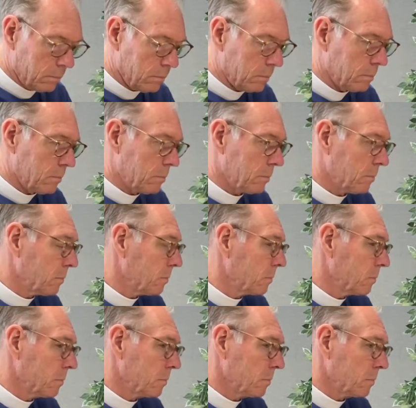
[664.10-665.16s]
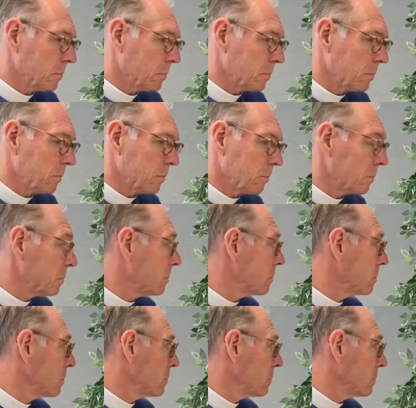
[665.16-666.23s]

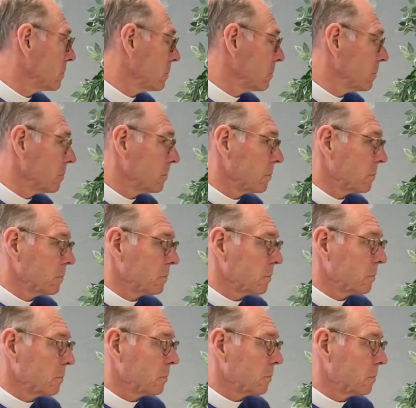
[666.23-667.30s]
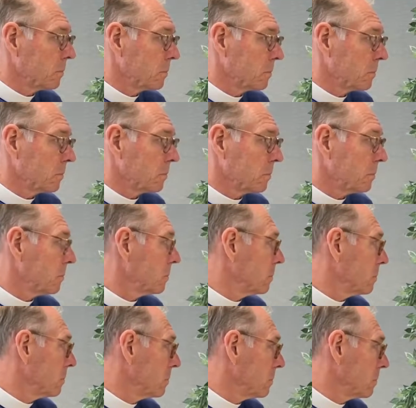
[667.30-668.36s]

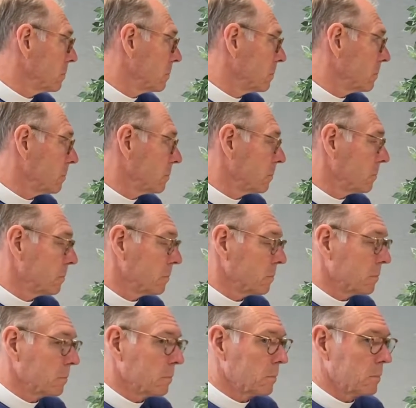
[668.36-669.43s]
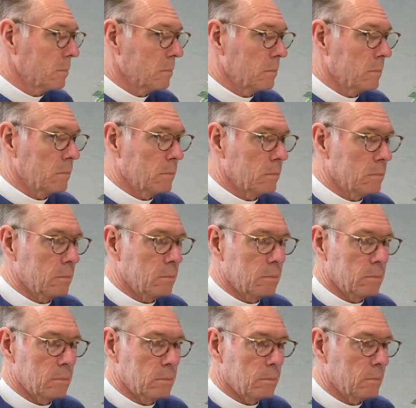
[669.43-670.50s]

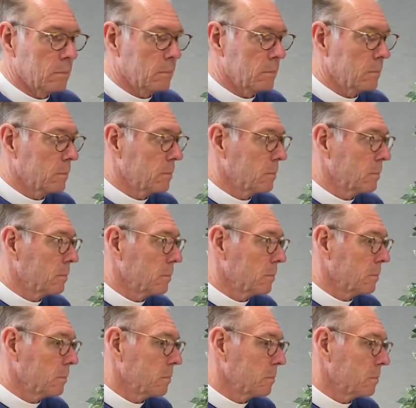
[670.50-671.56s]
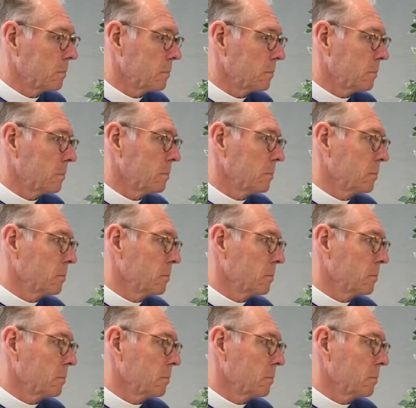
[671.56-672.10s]
The person shown says nothing.